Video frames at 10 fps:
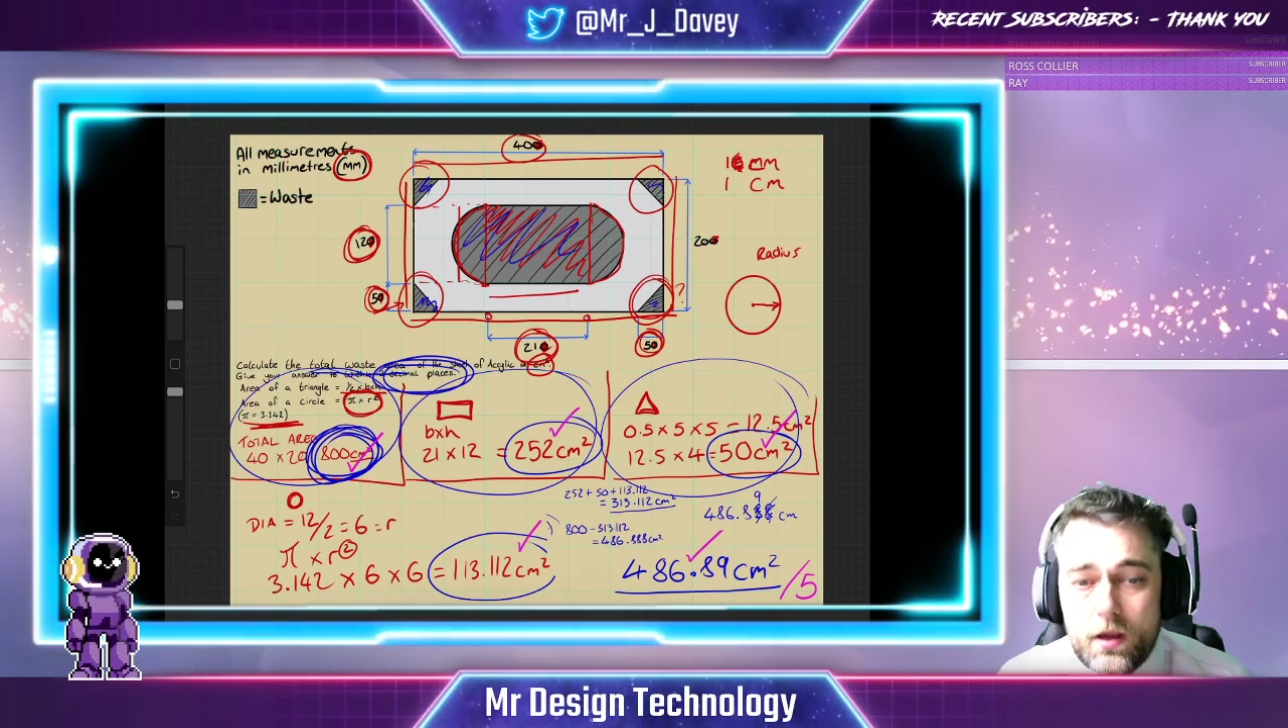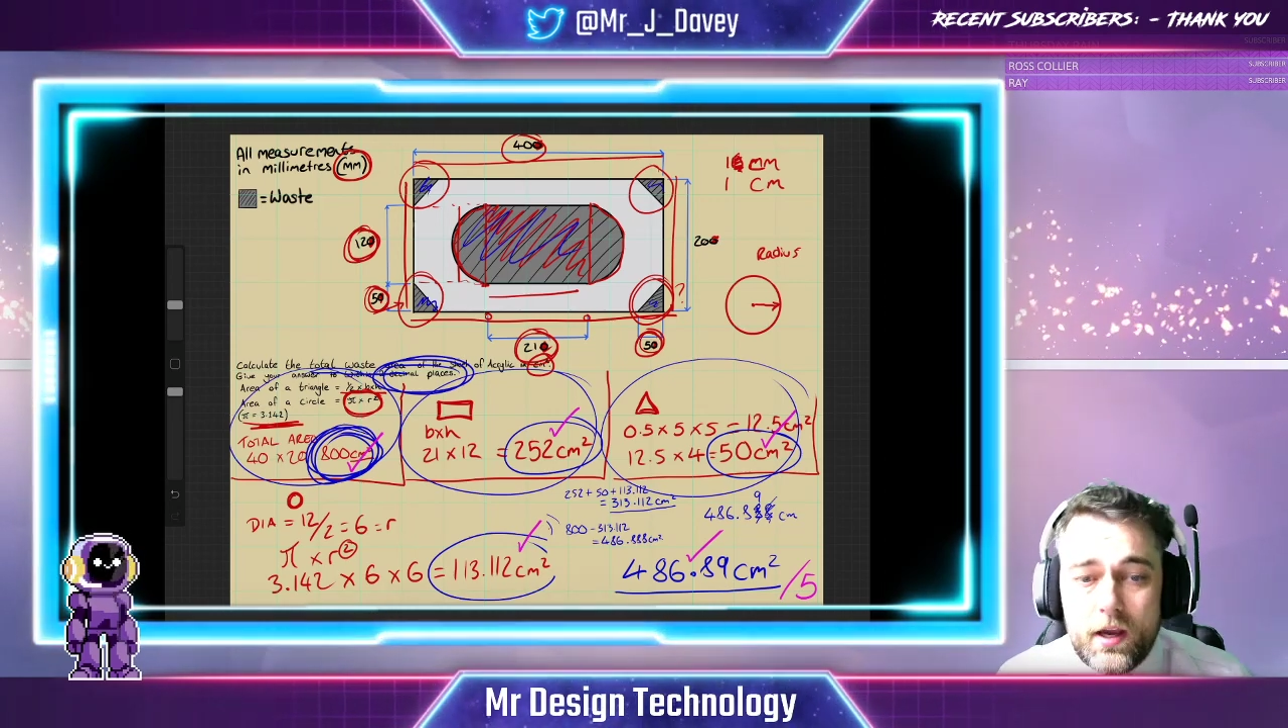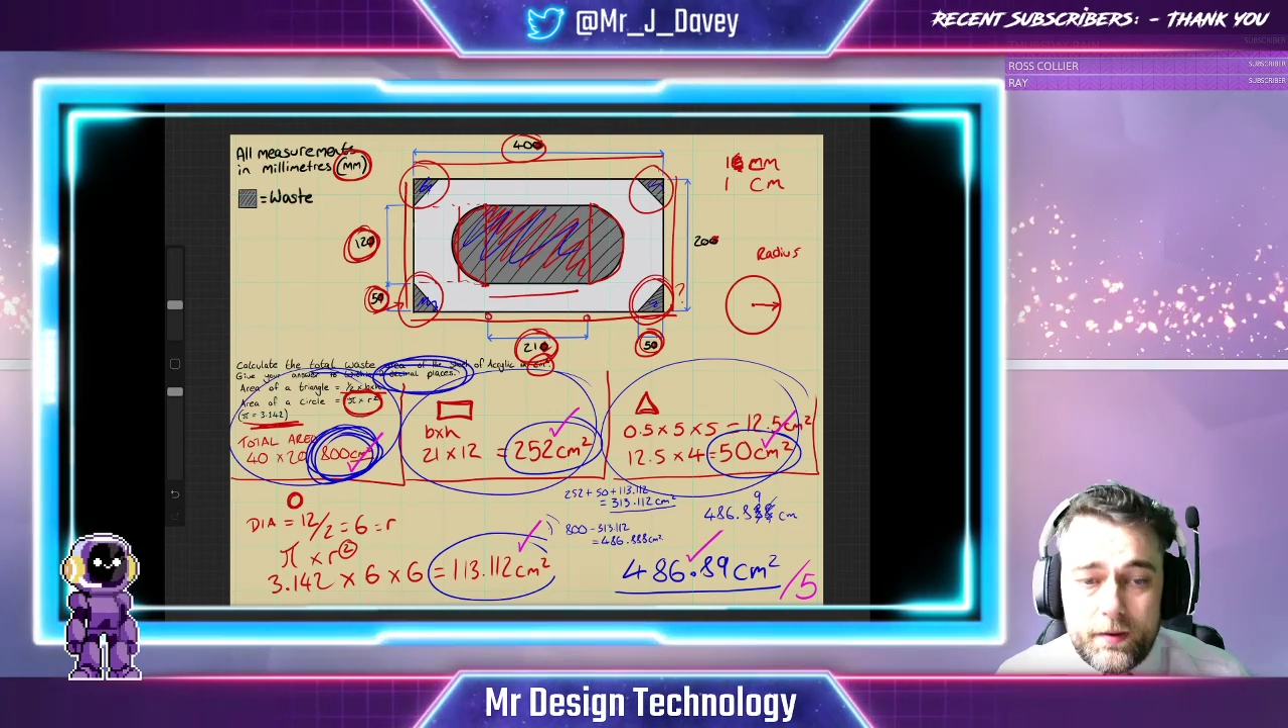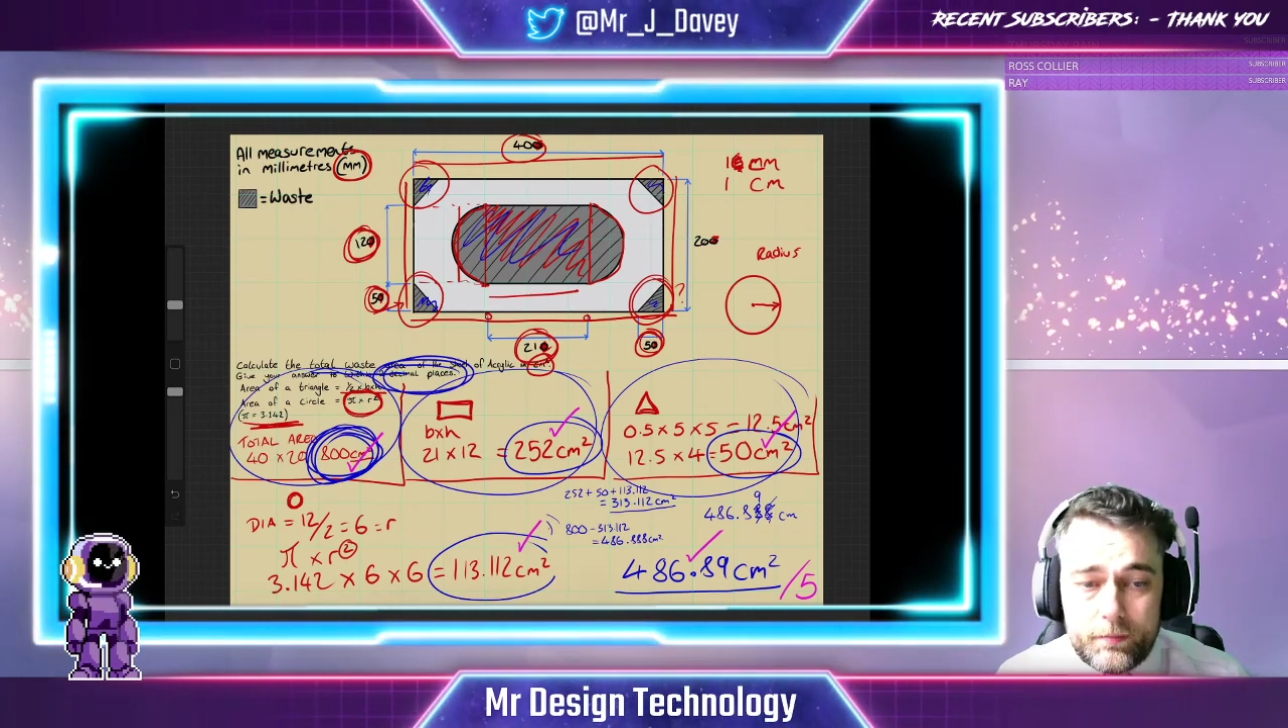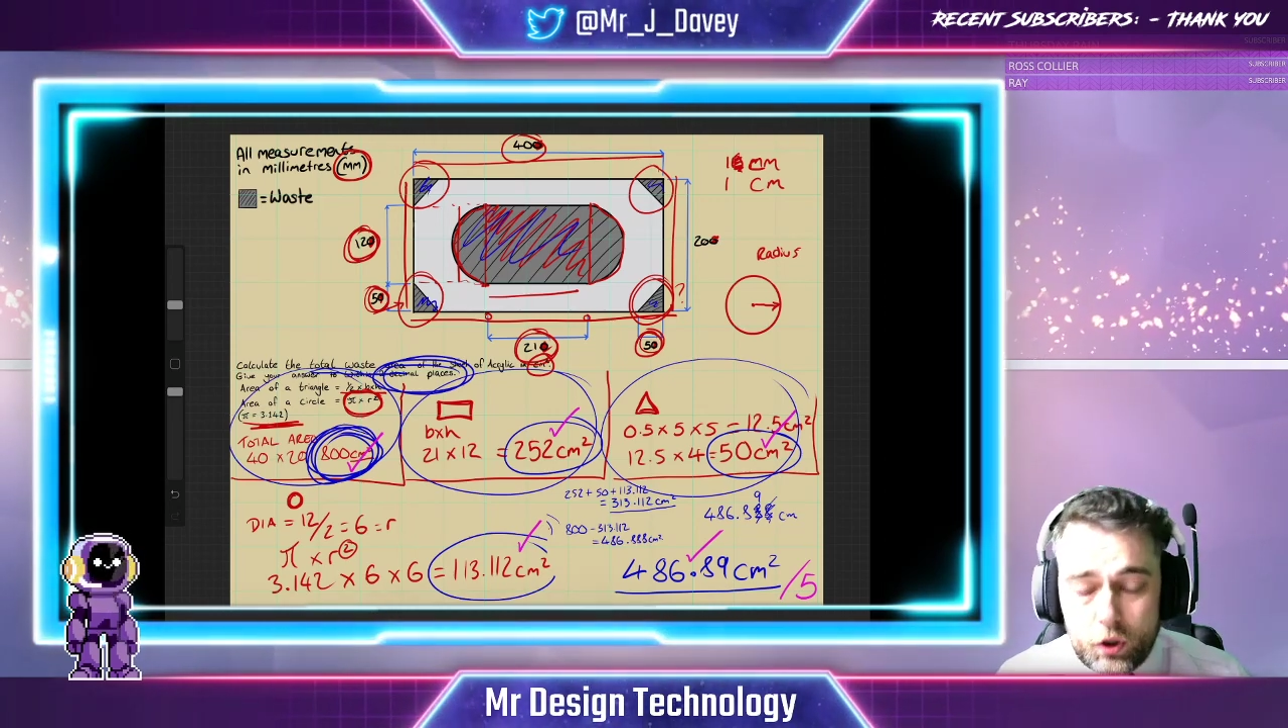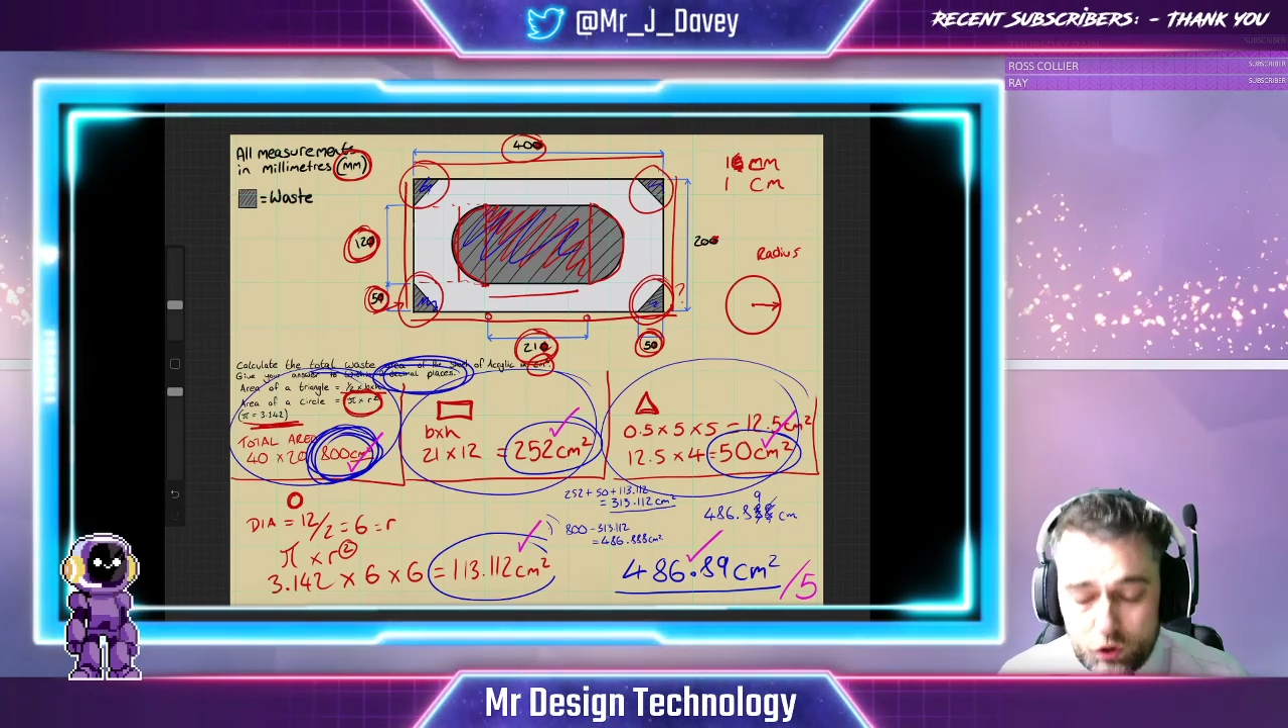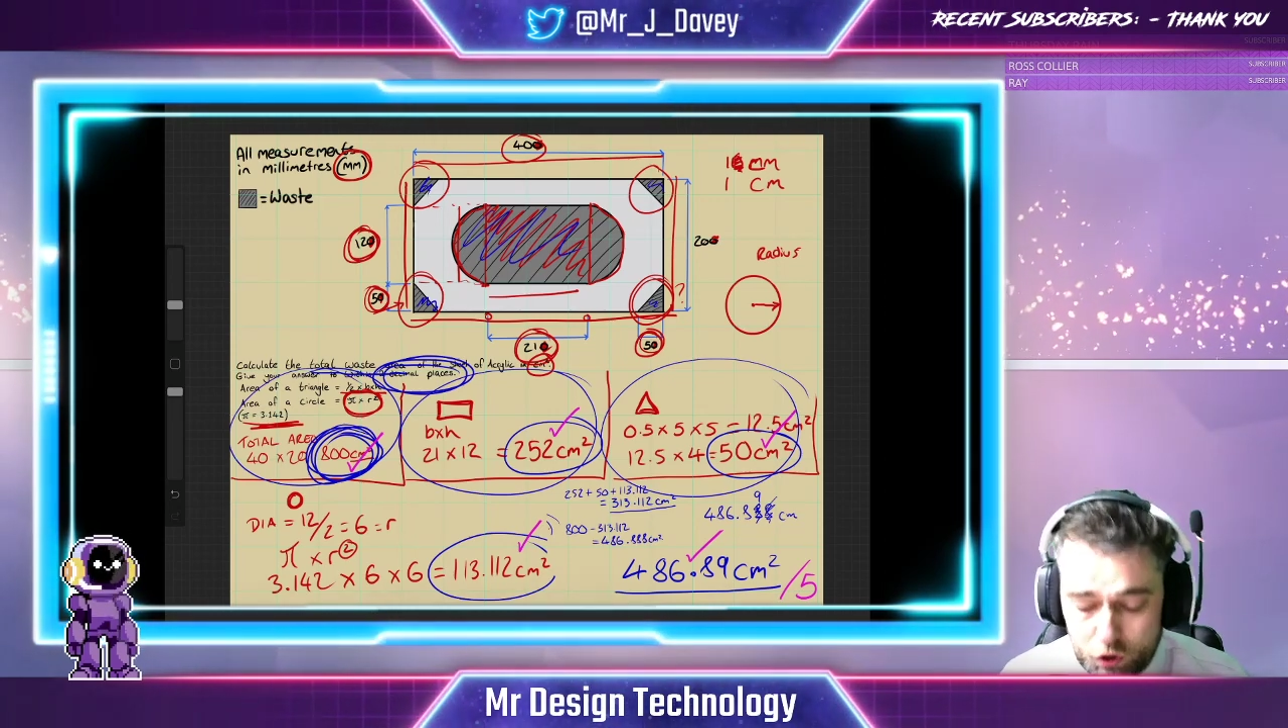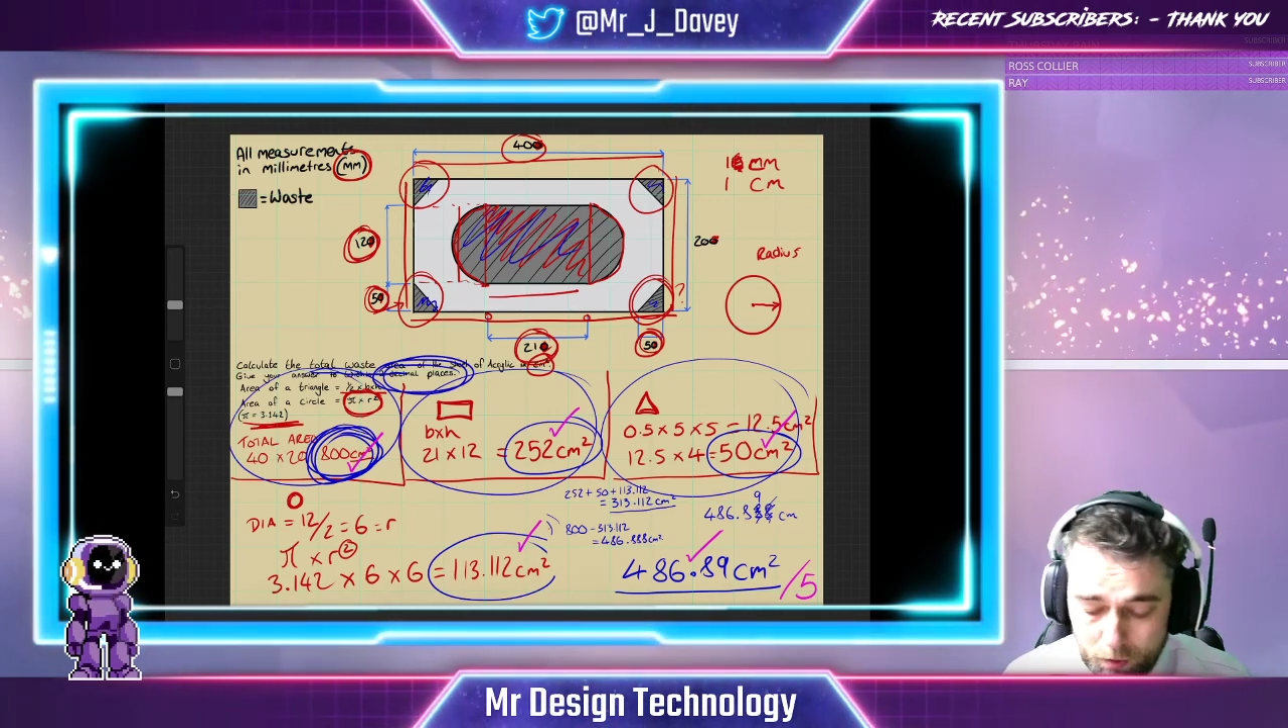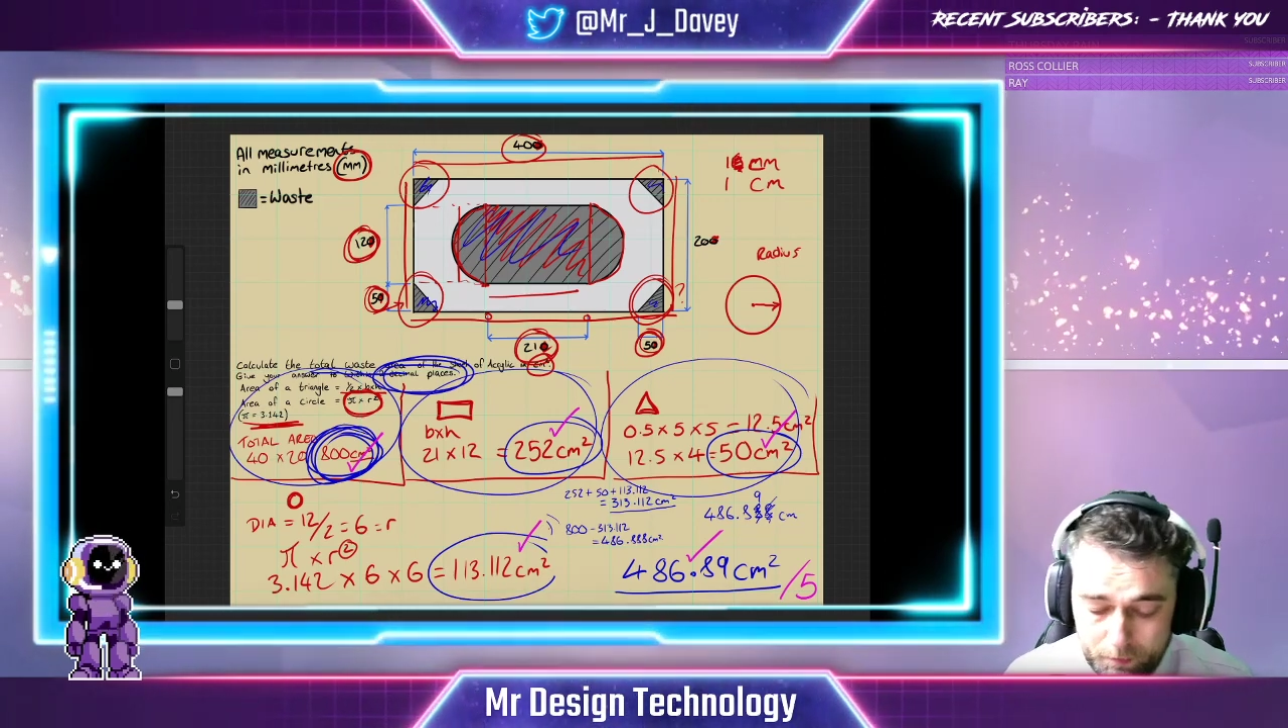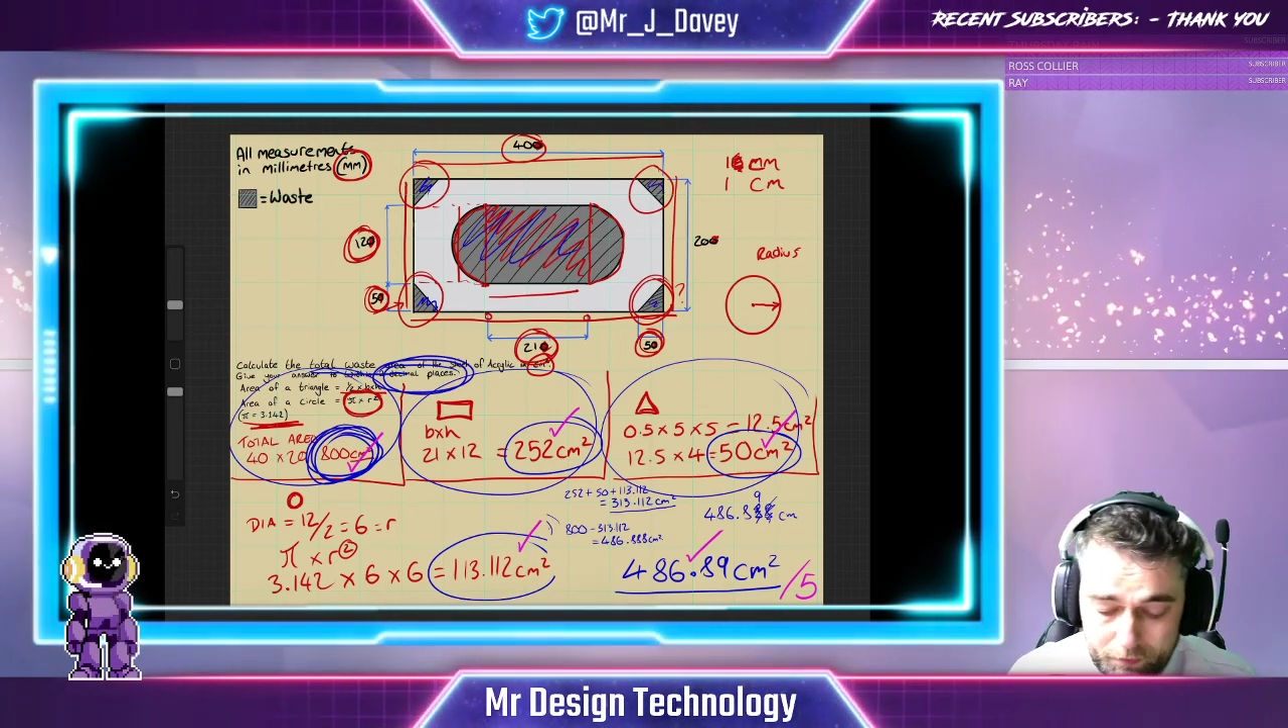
It could come